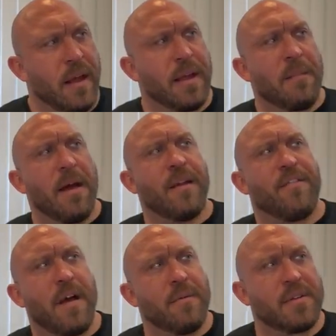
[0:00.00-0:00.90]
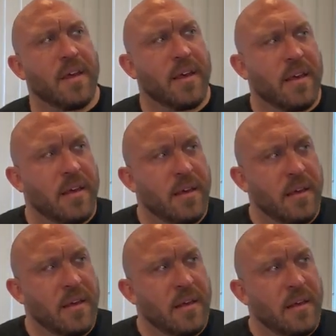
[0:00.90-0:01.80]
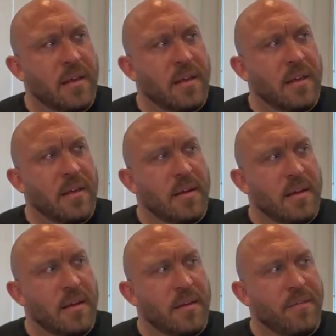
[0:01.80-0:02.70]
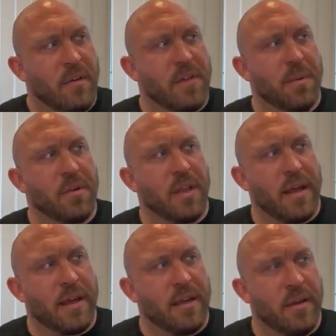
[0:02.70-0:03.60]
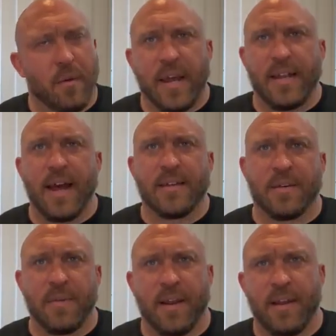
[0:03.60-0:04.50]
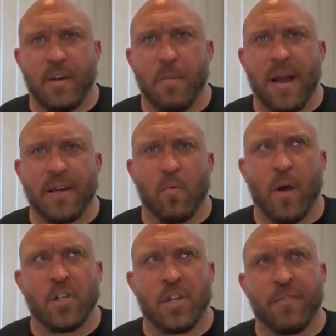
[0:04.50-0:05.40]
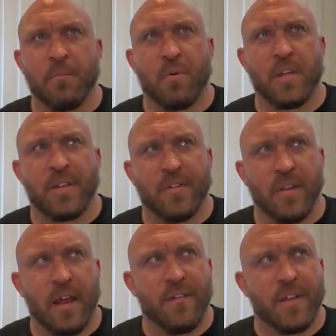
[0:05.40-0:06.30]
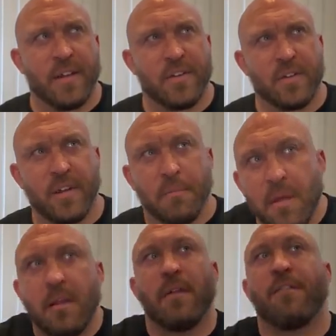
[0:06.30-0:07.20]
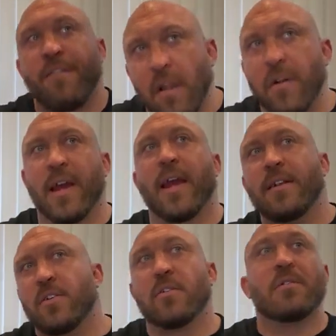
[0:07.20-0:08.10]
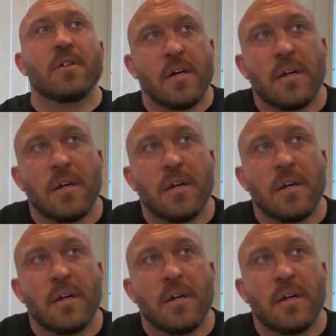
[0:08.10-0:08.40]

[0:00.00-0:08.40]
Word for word: Like, am I, if I was like, if I was able to like, you know, when I die someday and you go back and watch different points of your life and it's just like me, a little floating angel.